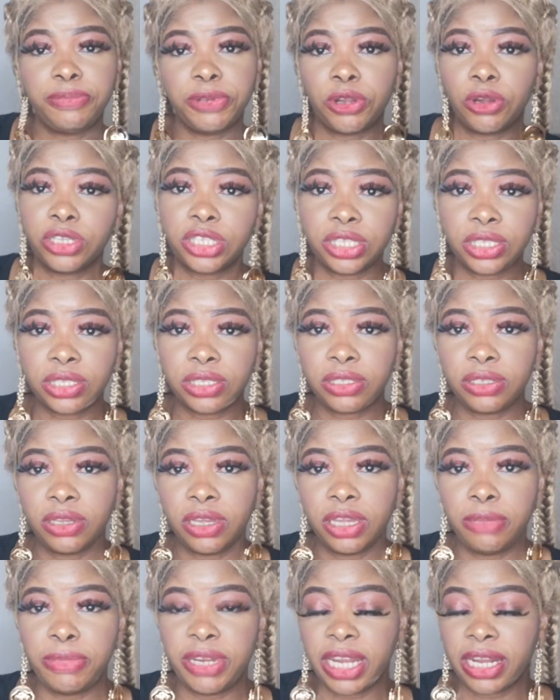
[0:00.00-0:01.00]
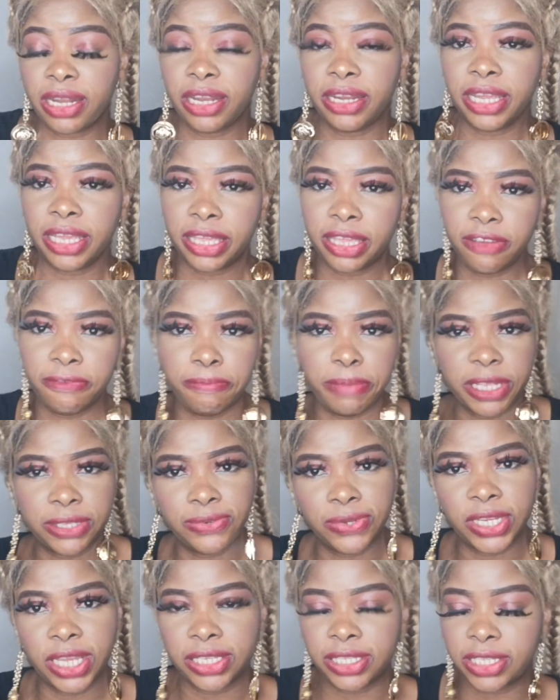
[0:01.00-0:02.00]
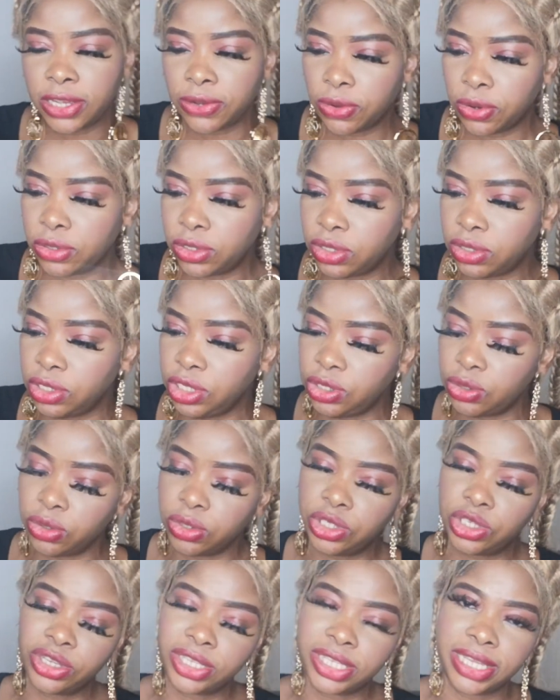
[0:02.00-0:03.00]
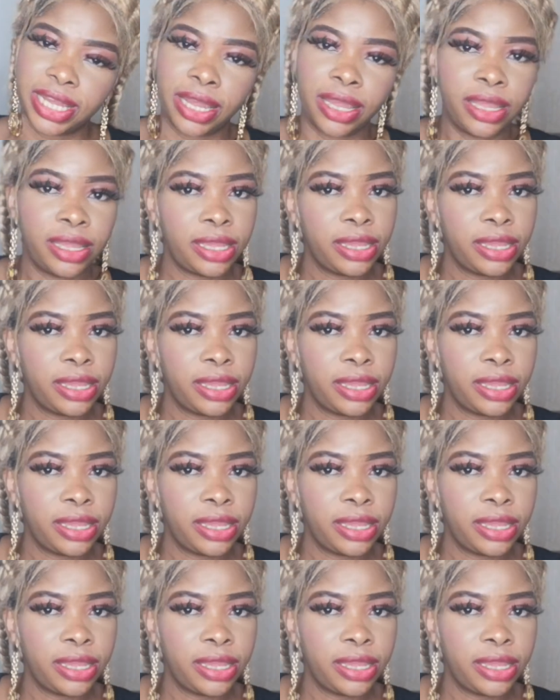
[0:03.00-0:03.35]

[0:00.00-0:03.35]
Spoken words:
because immediately they gave birth to their second, daughter.